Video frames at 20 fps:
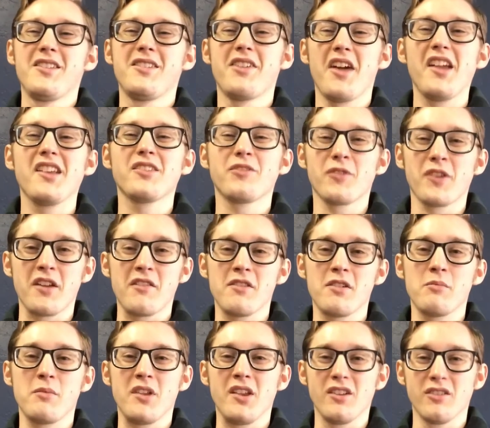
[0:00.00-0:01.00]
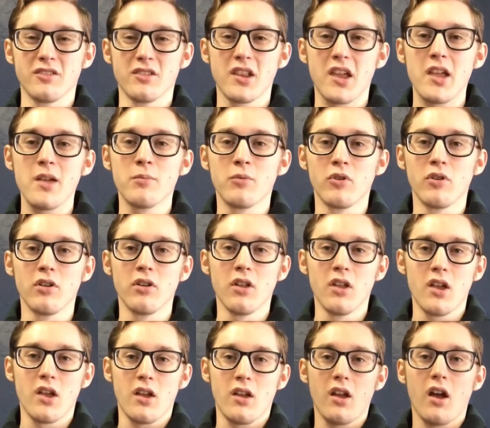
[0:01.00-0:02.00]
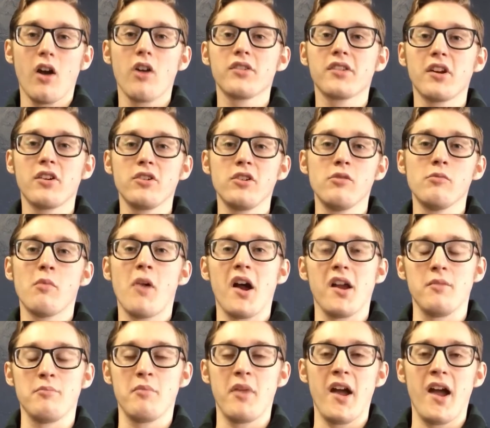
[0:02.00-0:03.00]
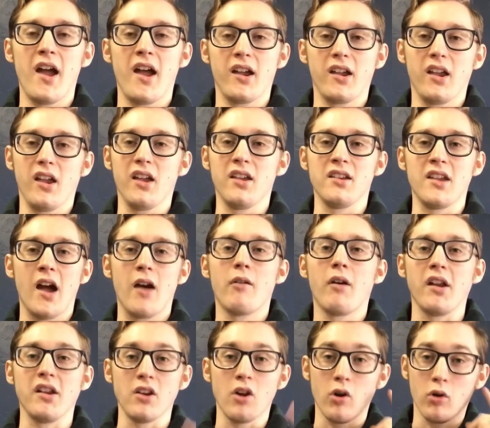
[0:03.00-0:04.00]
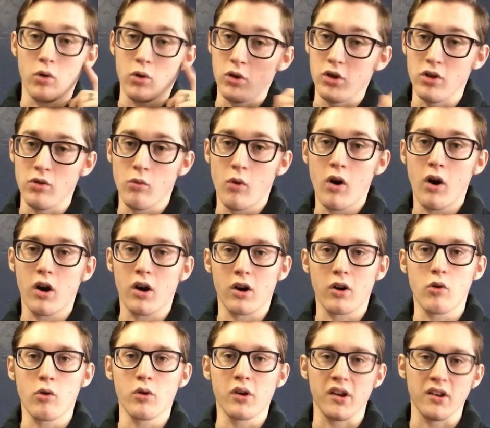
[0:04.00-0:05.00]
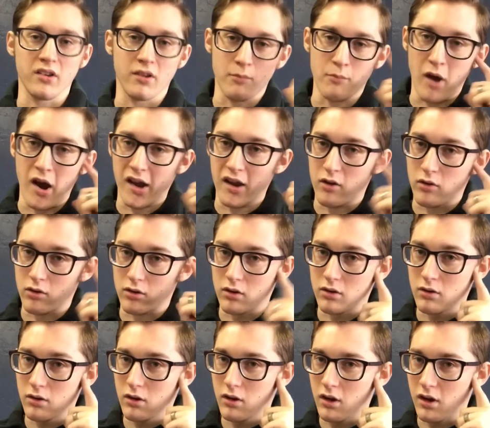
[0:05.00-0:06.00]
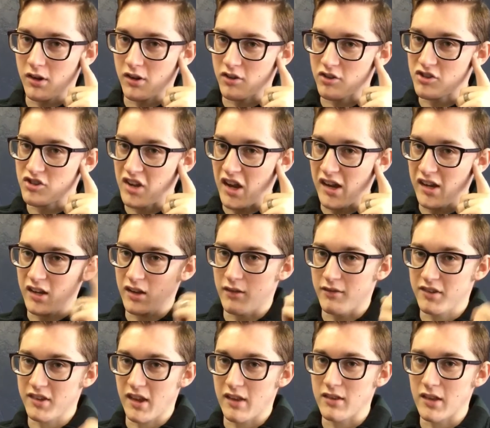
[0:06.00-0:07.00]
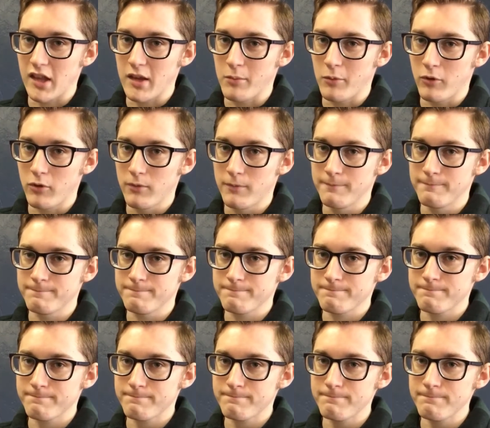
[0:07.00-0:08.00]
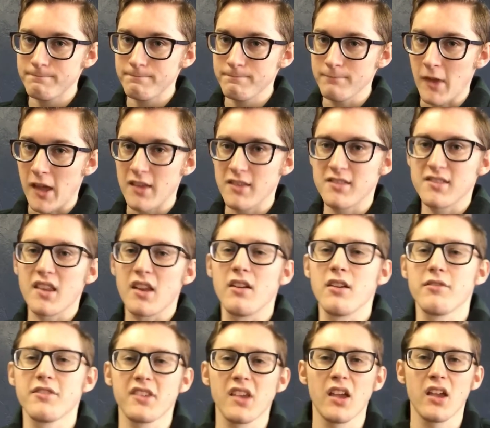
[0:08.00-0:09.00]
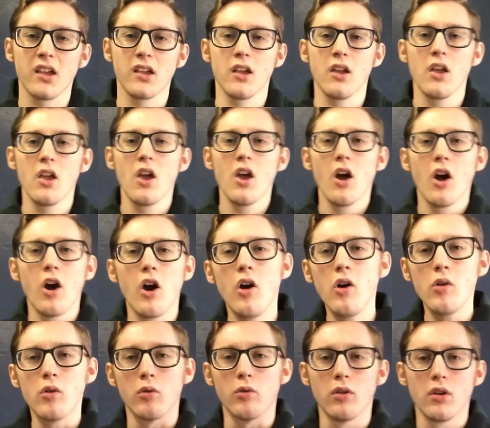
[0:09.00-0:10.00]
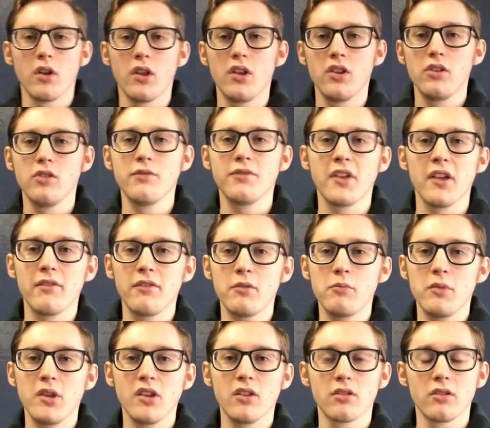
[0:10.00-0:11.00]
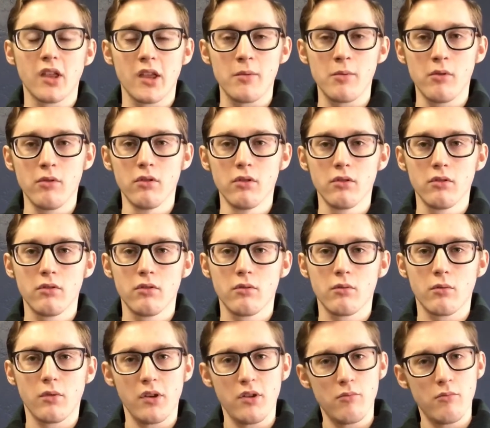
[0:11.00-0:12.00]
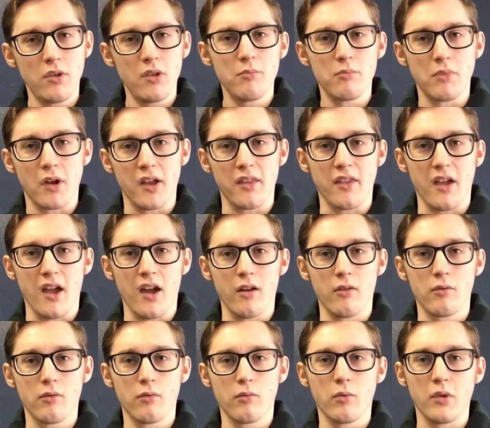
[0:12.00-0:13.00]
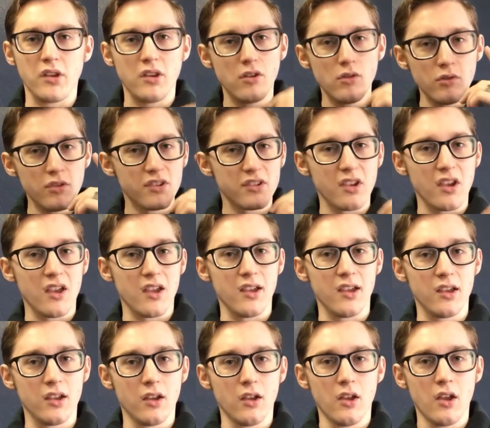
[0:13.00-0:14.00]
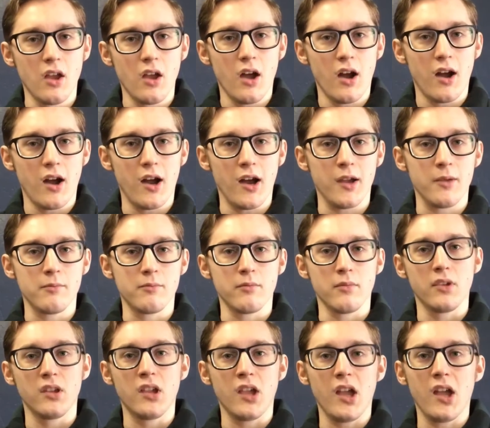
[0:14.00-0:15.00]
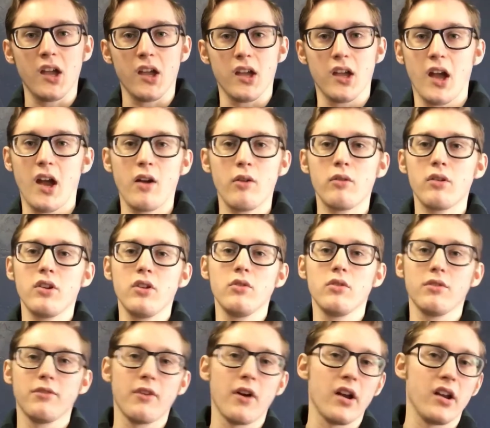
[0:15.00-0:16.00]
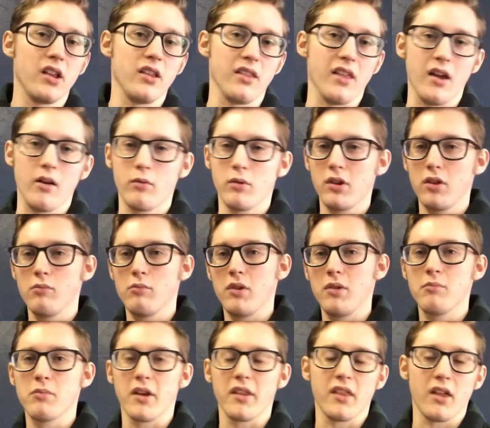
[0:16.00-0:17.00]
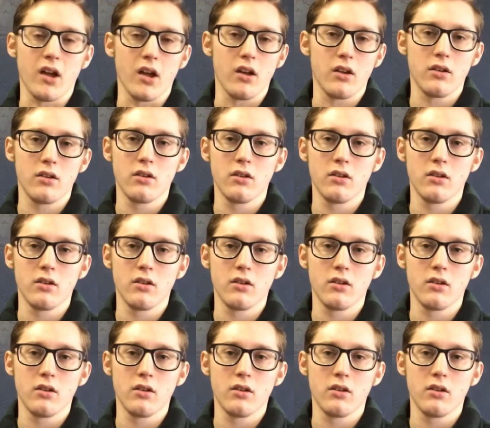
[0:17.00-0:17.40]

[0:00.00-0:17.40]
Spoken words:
thanks for giving me your label, I'll tell you mine back, and now I know who you are according to my own understanding of said label. Instead of saying, oh, you've given me your label? What do you mean by that? When you say, I'm gay, how are you defining that? What do you mean by that?